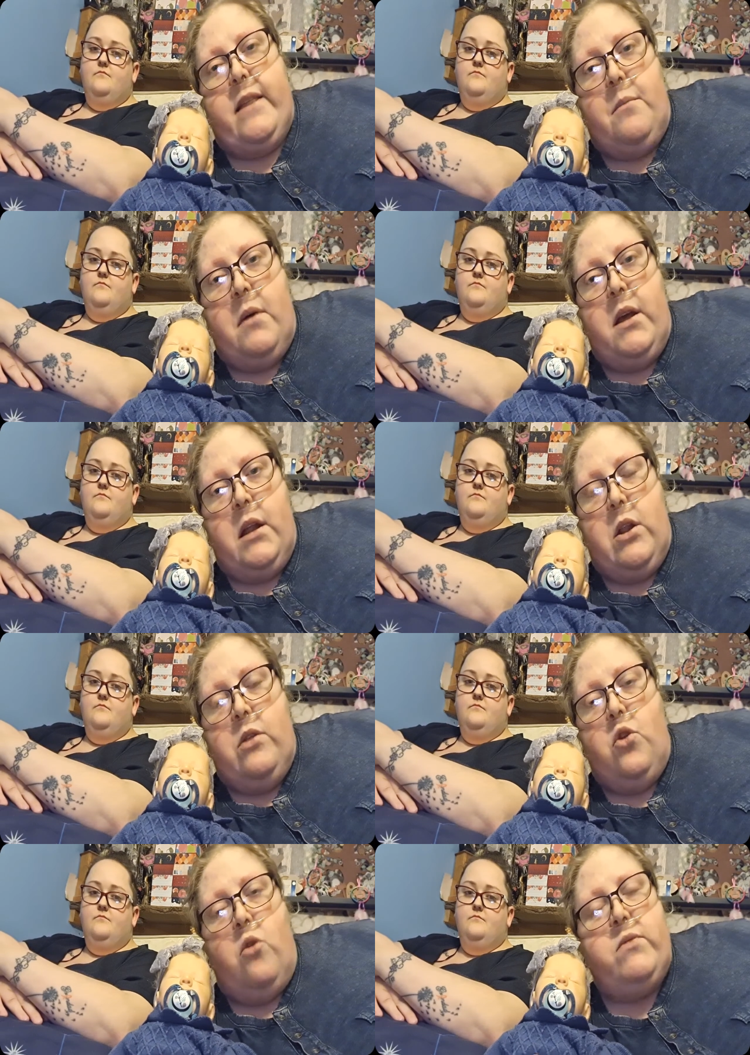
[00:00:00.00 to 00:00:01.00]
Speaker 1: their money
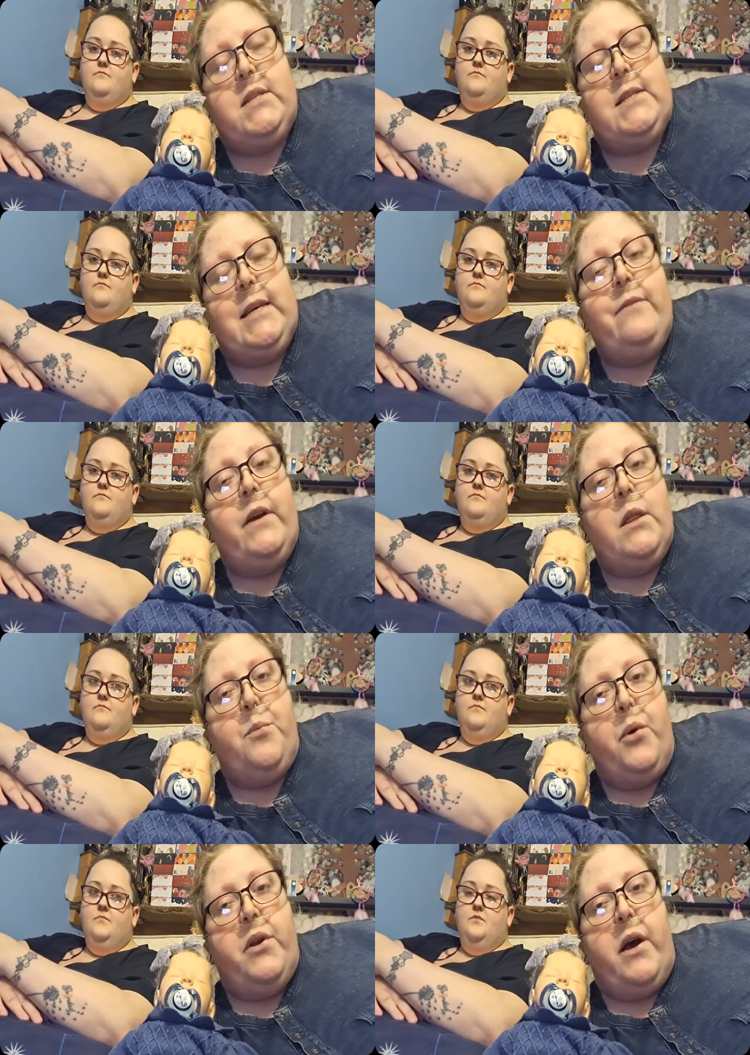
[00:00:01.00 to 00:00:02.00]
and not receiving the
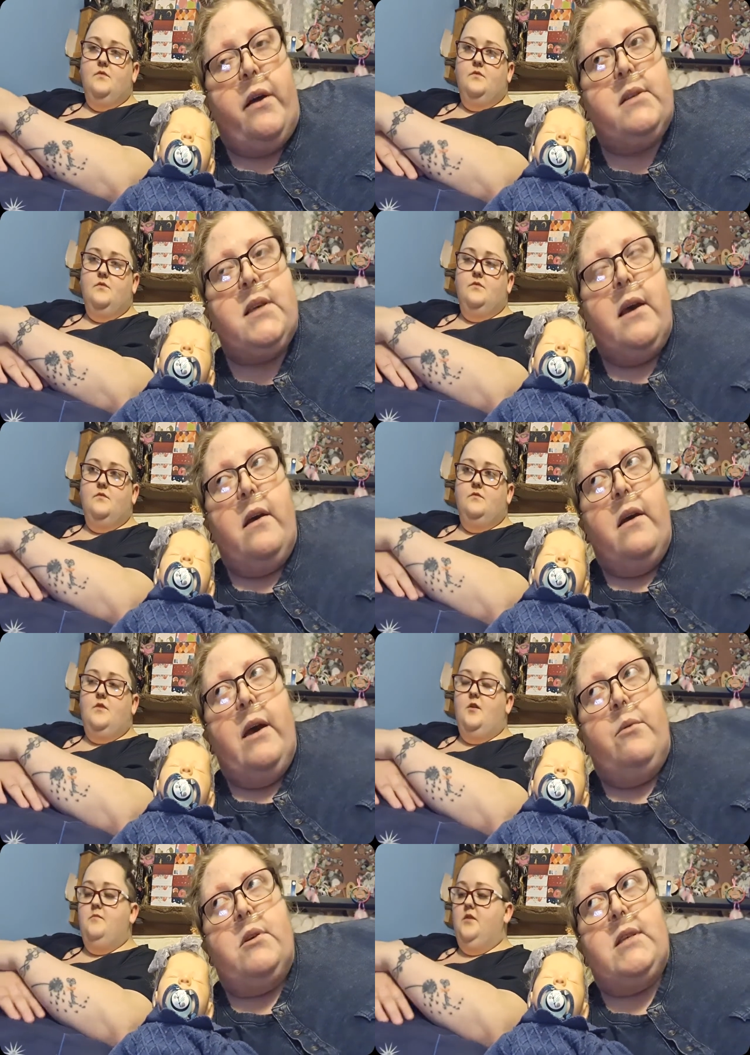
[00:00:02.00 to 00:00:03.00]
products.
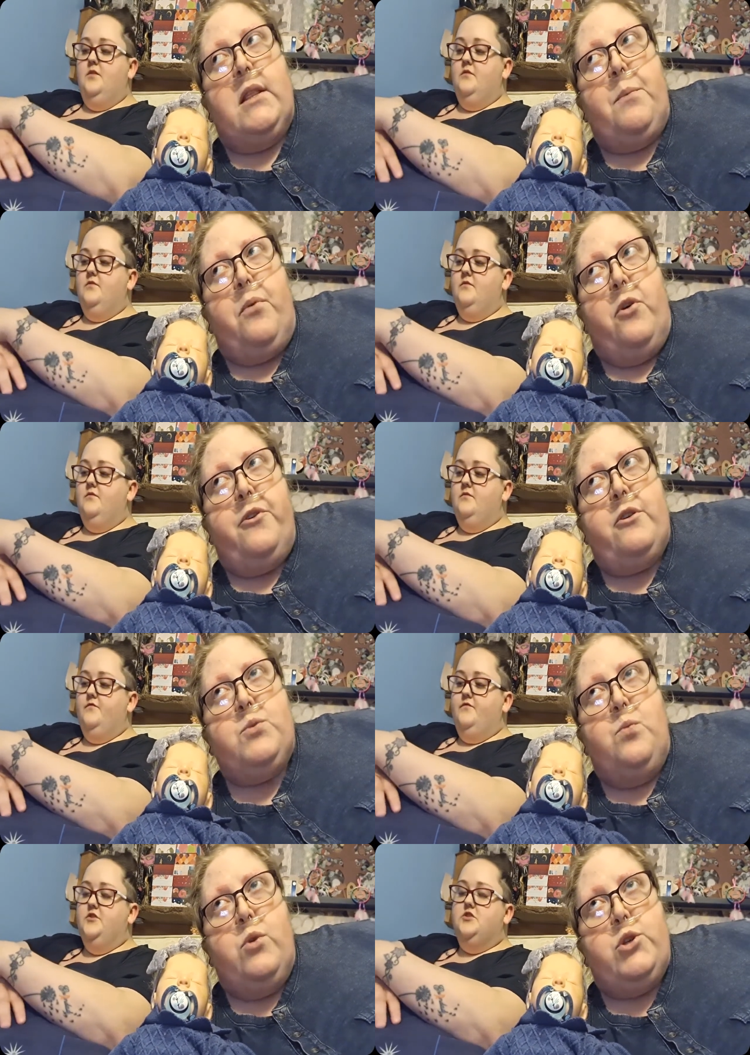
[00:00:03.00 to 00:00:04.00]
It I was mean, that the products
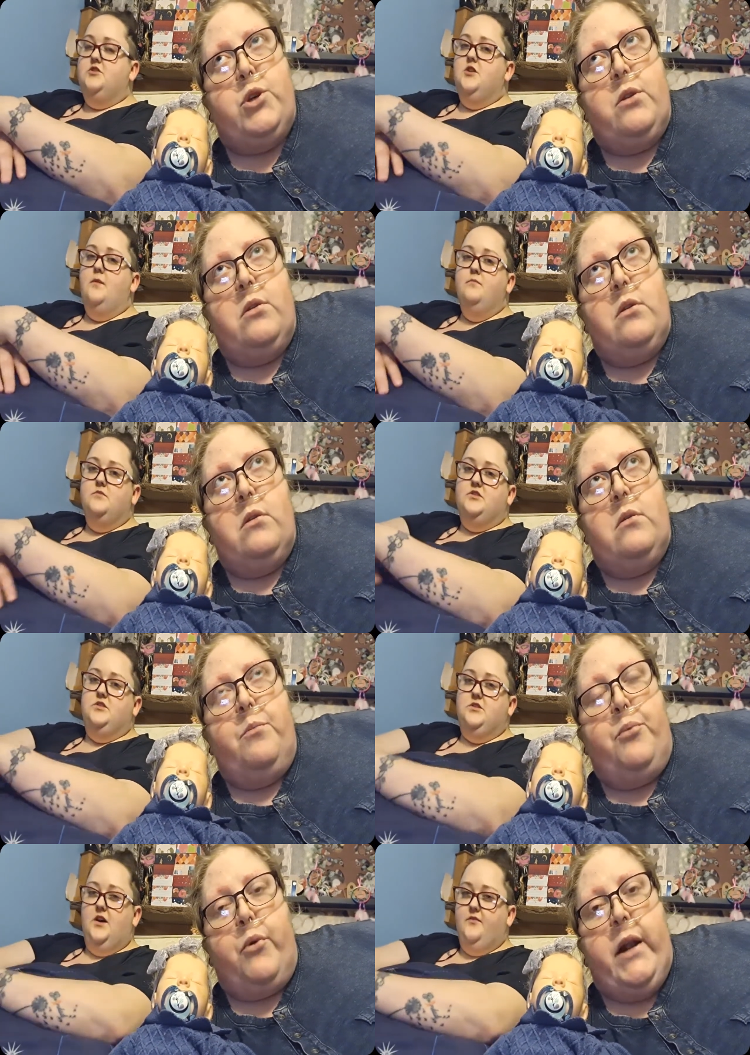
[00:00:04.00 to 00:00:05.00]
wasn't
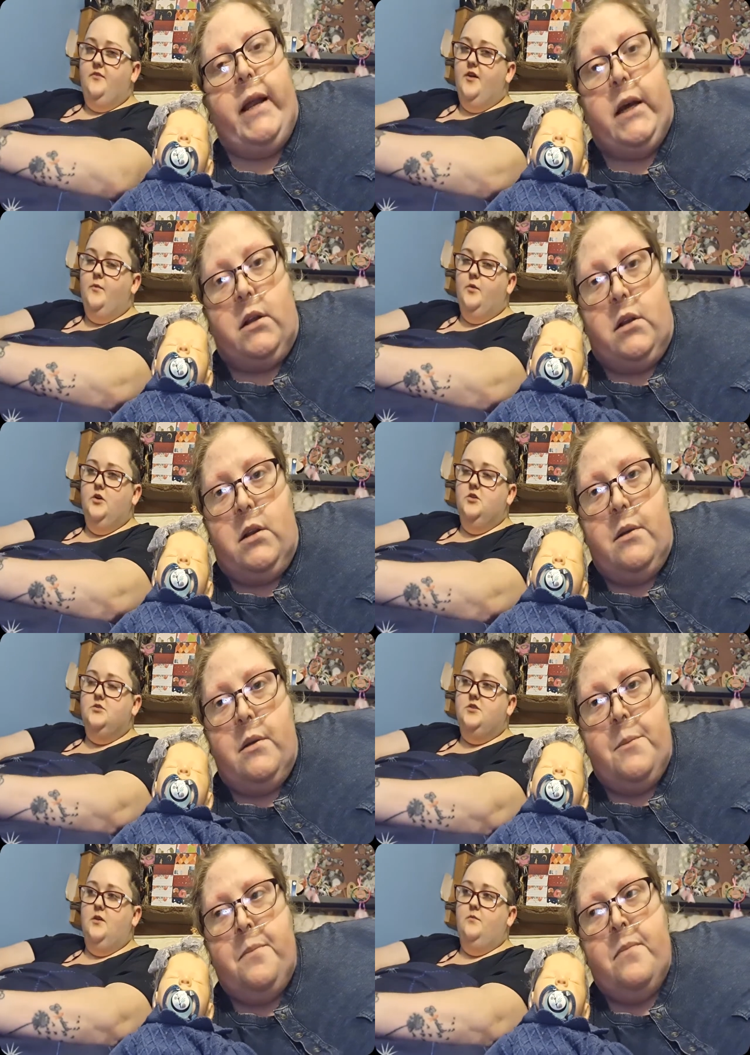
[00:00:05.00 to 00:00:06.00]
brilliant.
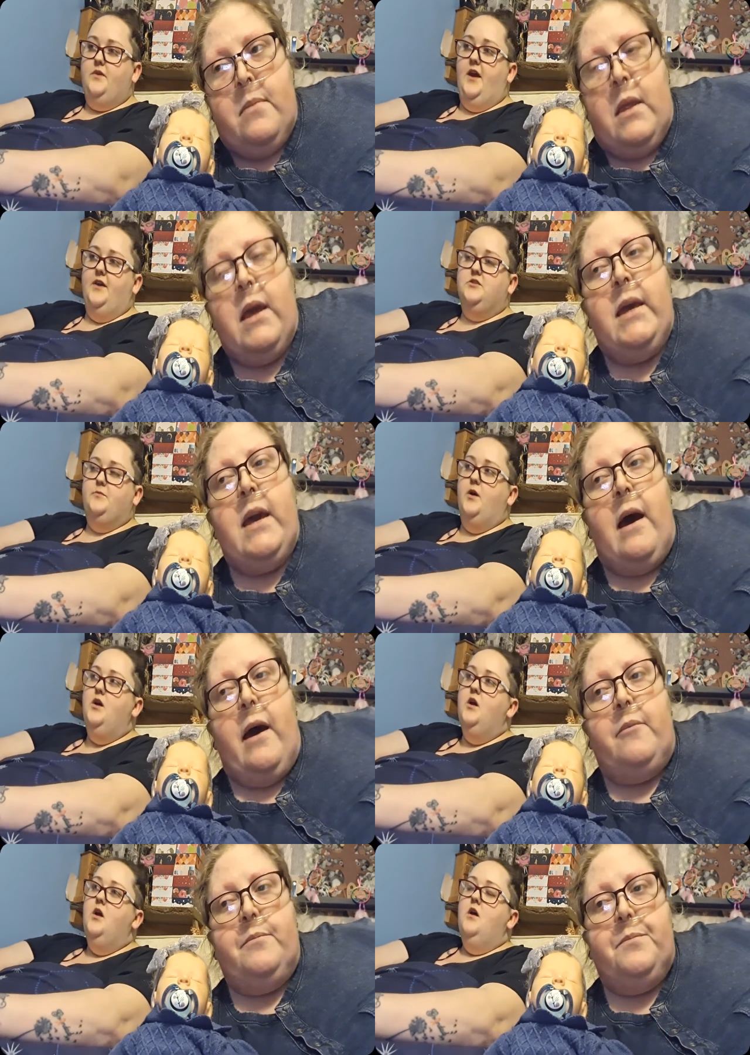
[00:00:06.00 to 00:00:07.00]
was
Speaker 2: that case?
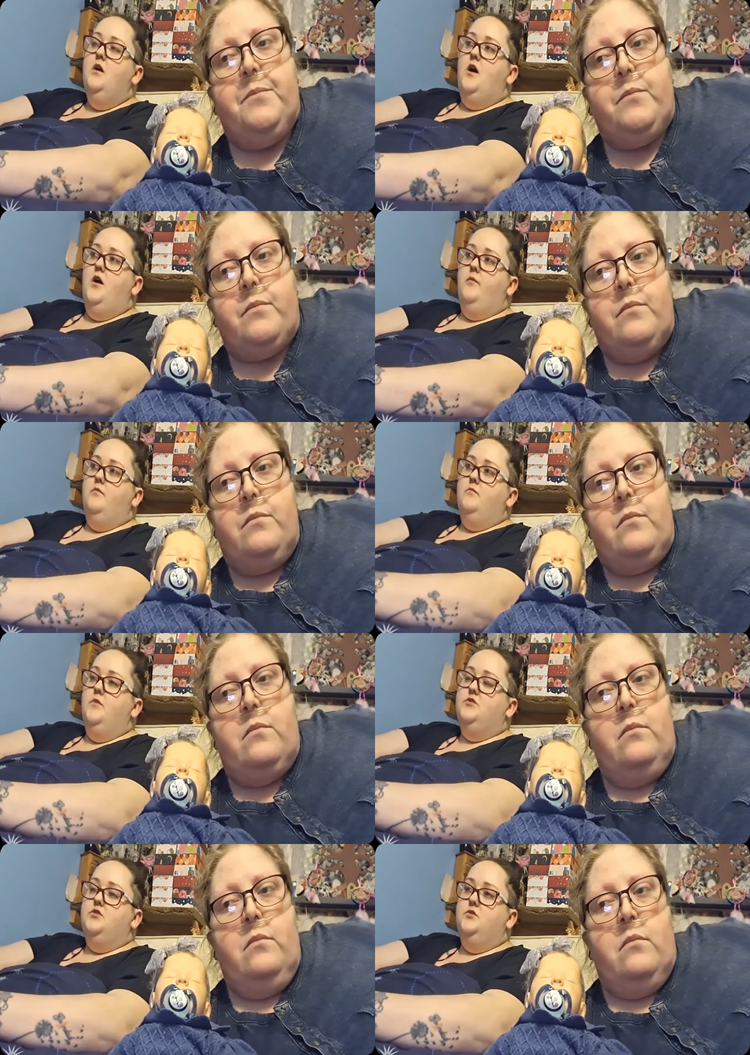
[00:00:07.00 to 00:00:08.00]
Yeah. um,
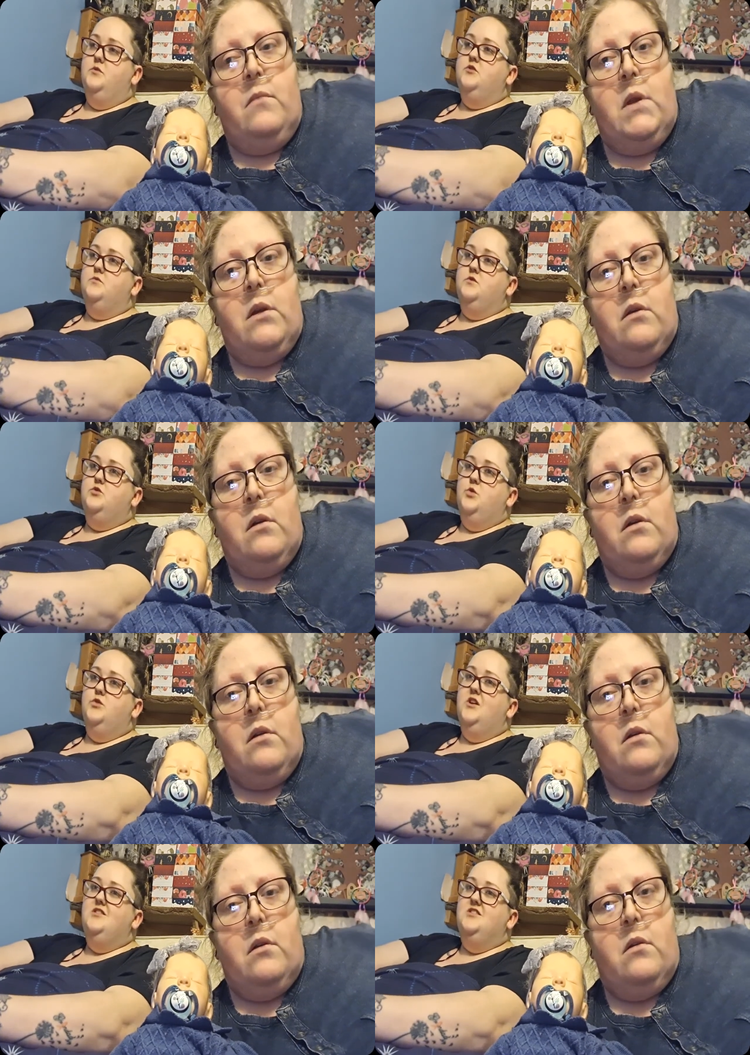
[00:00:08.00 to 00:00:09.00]
most of the ones that we saw,
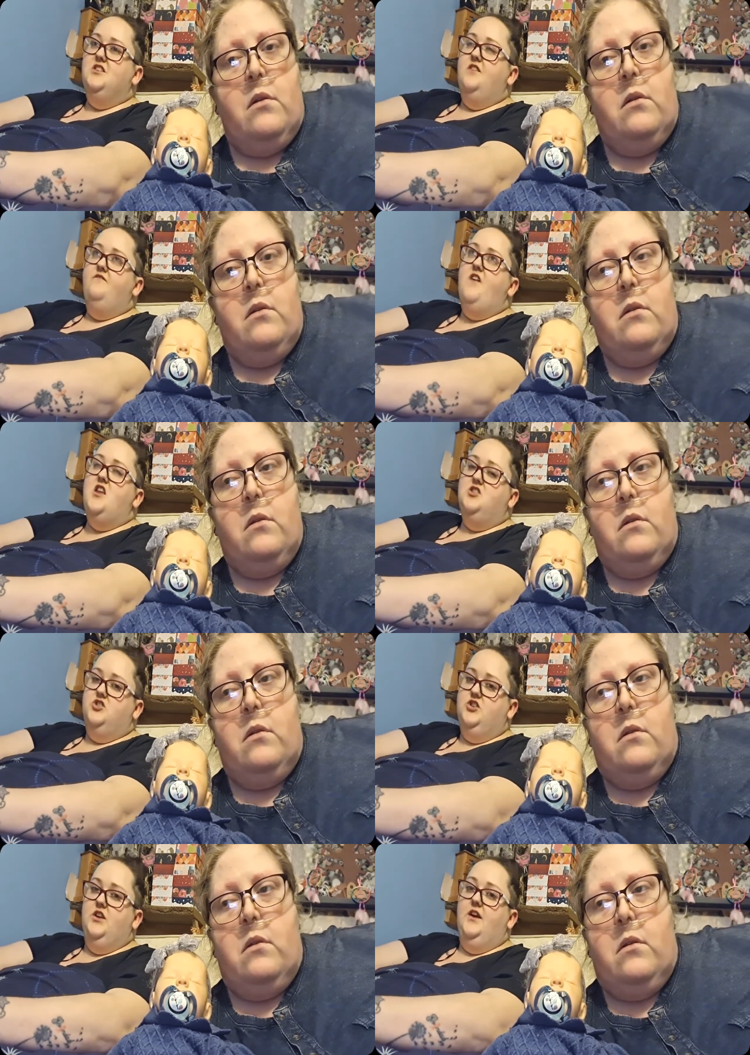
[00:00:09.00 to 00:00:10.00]
they did
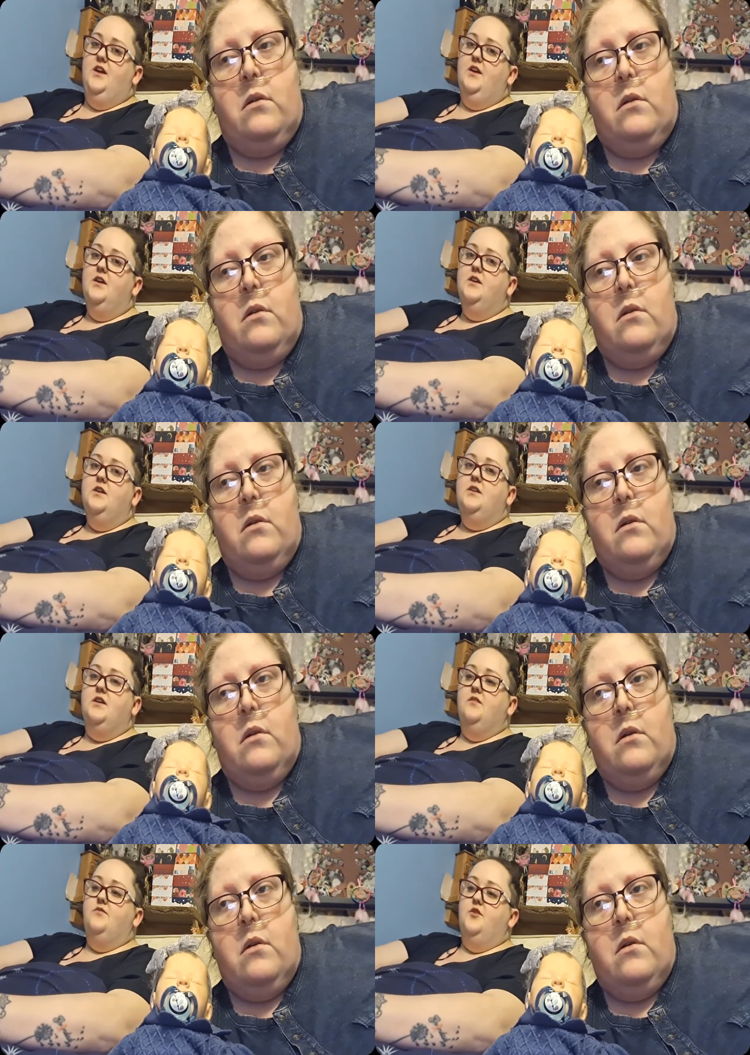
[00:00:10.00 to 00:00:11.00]
eventually
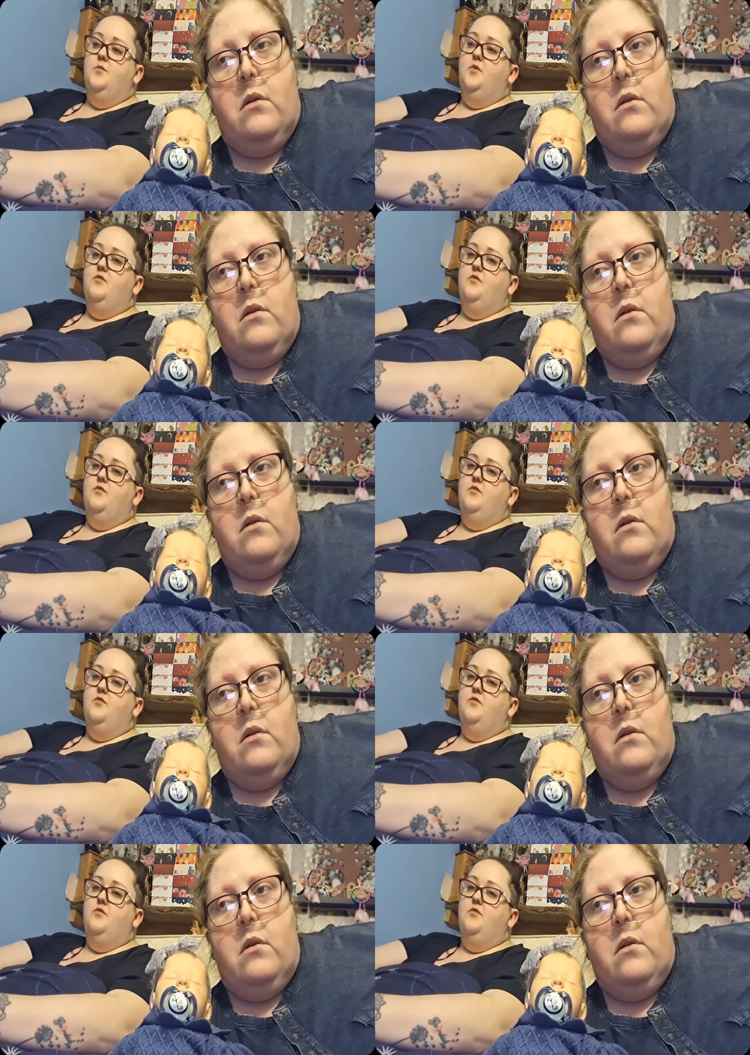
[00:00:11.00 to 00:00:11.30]
give them a